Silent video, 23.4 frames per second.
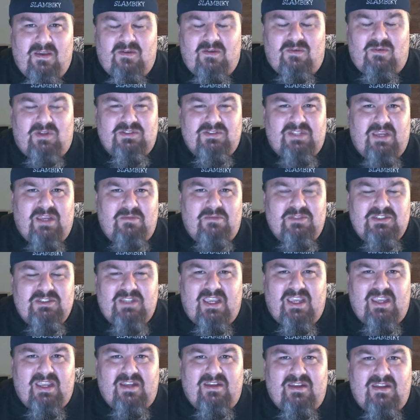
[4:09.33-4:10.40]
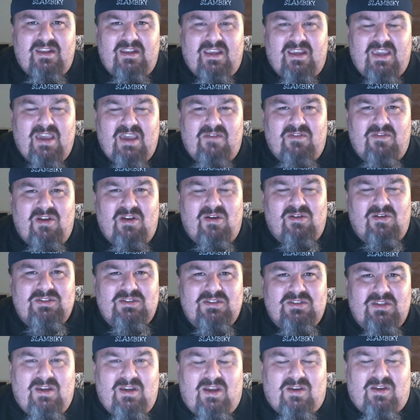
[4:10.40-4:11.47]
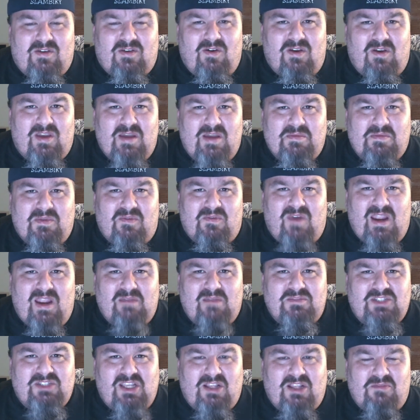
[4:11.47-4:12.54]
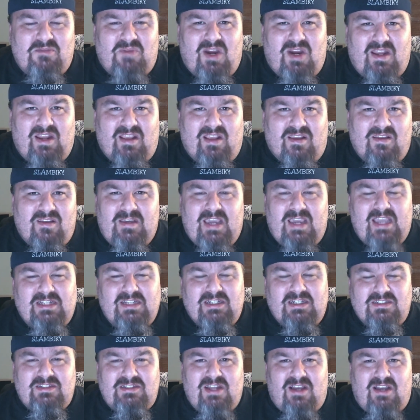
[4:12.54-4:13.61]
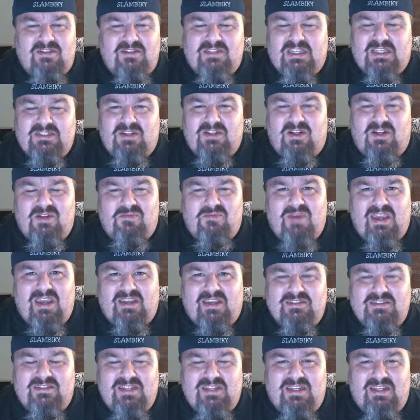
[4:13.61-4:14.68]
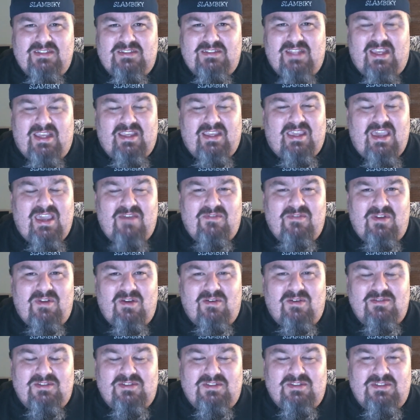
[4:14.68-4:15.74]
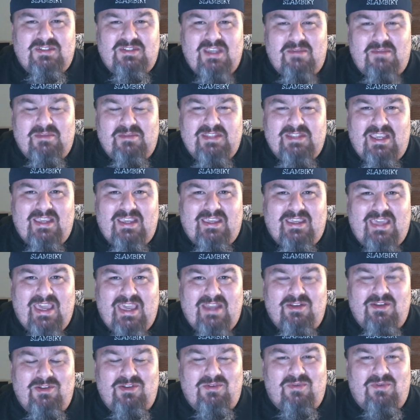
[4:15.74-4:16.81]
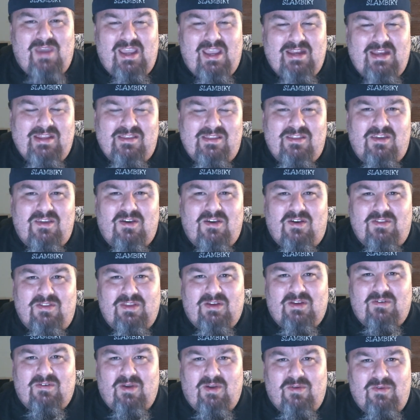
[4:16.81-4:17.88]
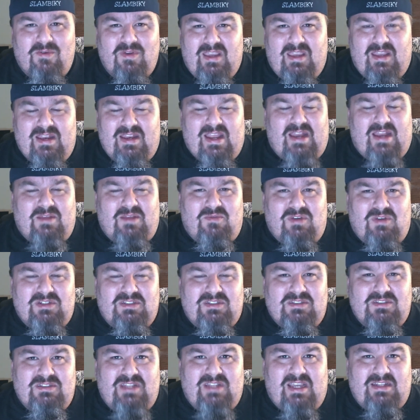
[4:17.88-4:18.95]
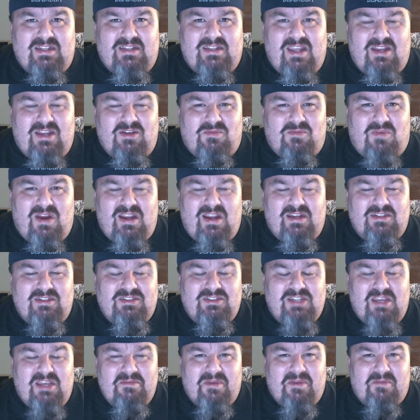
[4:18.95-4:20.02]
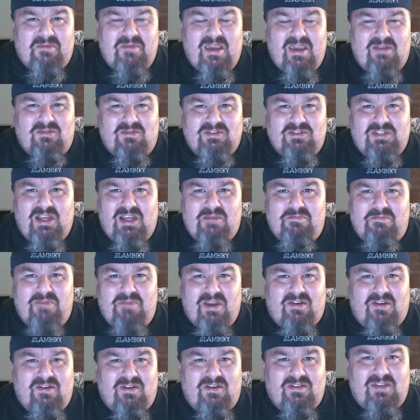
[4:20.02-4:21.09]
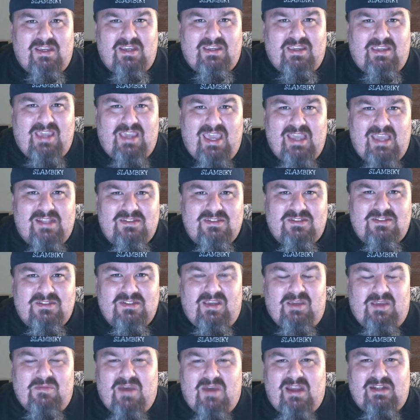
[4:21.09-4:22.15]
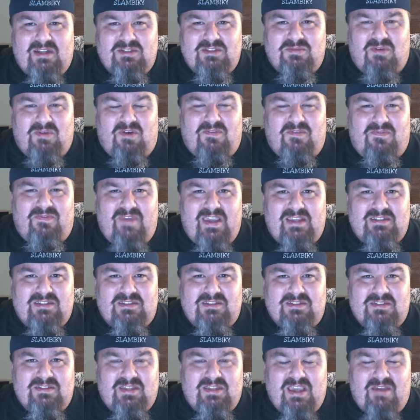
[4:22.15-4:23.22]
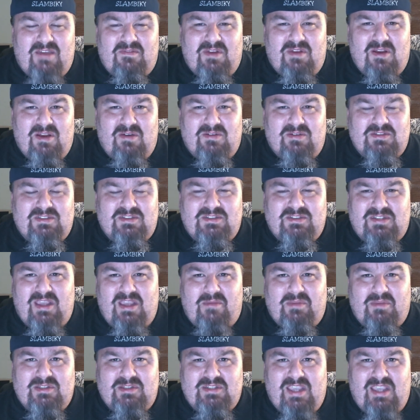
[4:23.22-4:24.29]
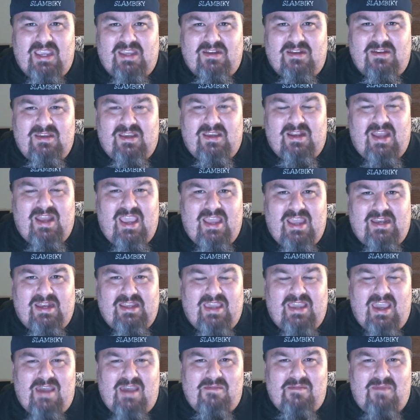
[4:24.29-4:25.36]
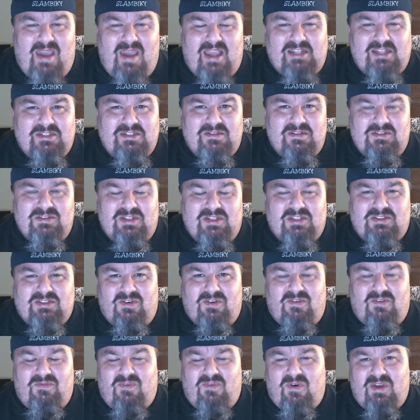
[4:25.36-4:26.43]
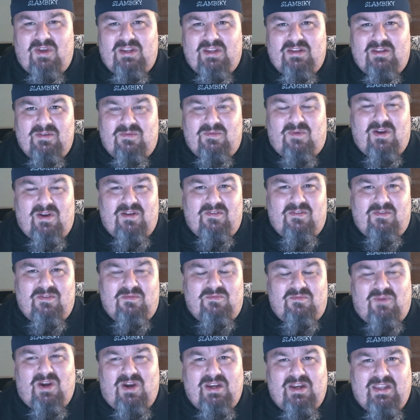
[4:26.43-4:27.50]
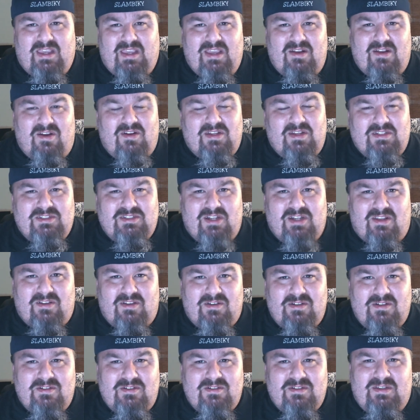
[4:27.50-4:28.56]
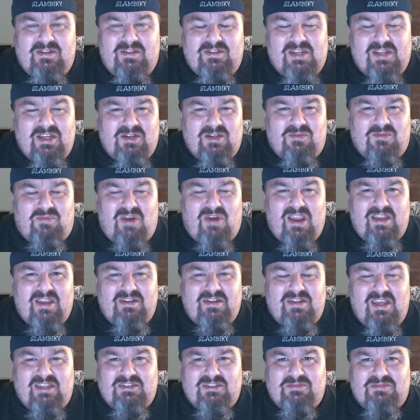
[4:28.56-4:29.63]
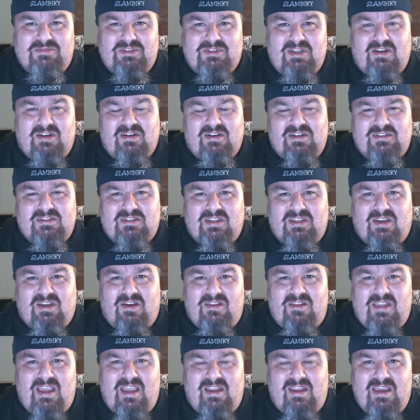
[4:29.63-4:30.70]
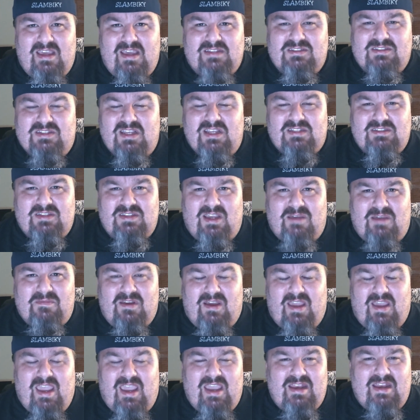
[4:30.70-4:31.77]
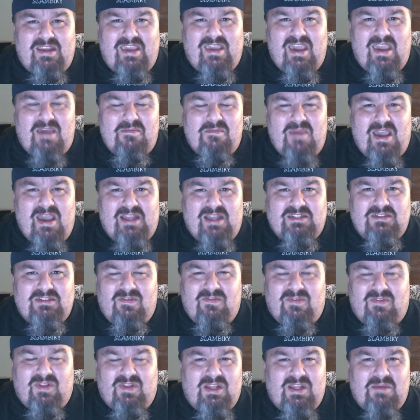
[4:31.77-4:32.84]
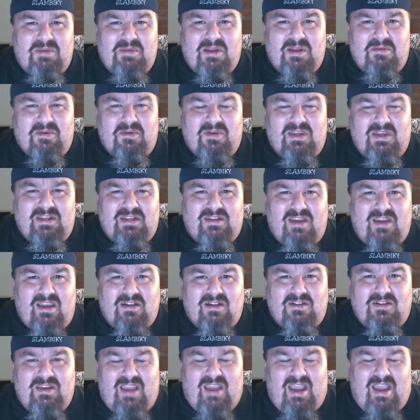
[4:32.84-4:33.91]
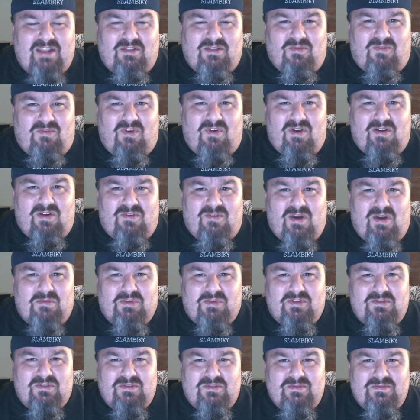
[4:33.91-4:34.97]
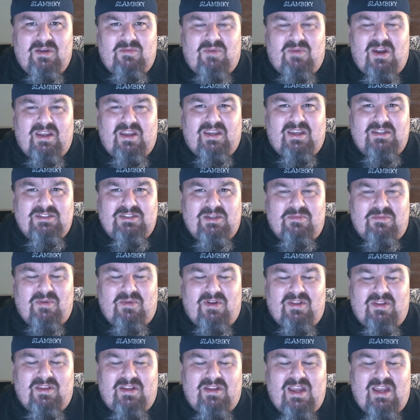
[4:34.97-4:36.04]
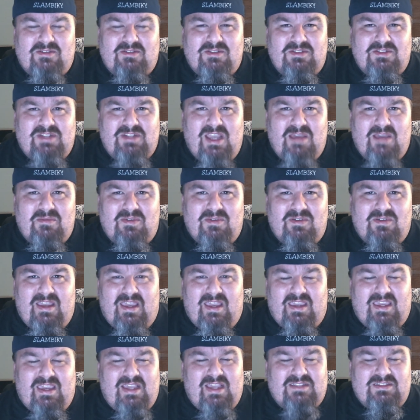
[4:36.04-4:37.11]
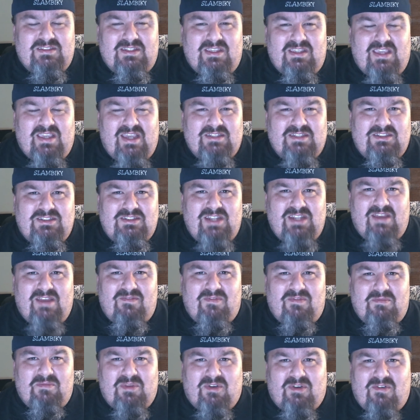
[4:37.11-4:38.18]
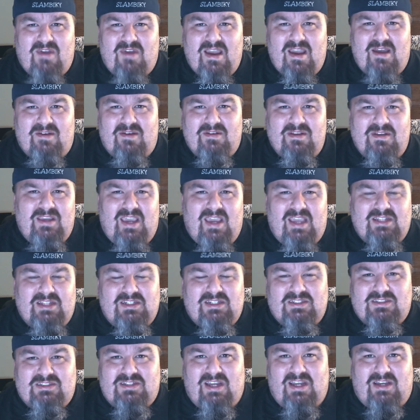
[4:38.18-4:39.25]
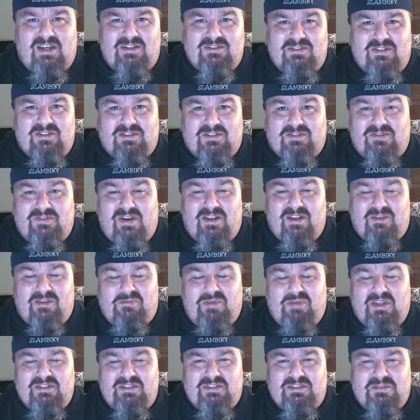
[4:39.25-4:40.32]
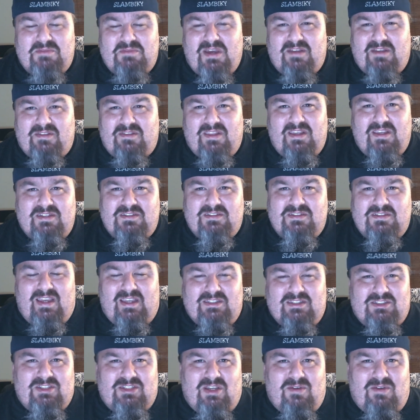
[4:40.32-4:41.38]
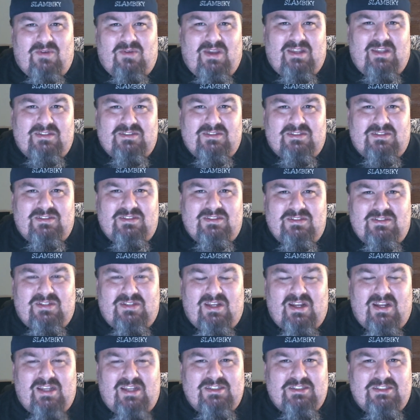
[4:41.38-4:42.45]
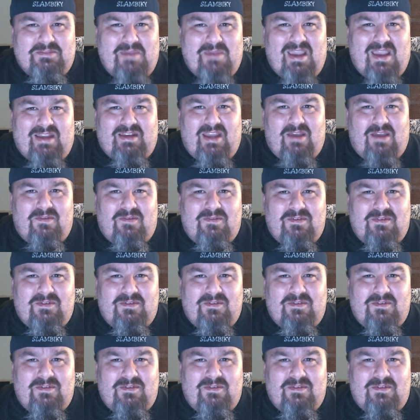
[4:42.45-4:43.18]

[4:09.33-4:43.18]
While Sami Zayn and Kevin Owens are going up the ramp celebrating, AJ Styles gets on the mic and says that Kevin Owens and Sami Zayn can't do anything on their own, and that he wishes that Daniel Bryan and Shane McMahon would stop bickering like kids. He might as well face Kevin Owens and Sami Zayn in a handicap match, just to avoid one of them running in on each other. Daniel Bryan takes him seriously on that, and sets up a handicap match for the WWE title at the Royal Rumble. Bryan gets up on the announcer's table and gets the yes chant from the crowd. AJ Styles looks rather pissed about this, and so ends tonight's SmackDown.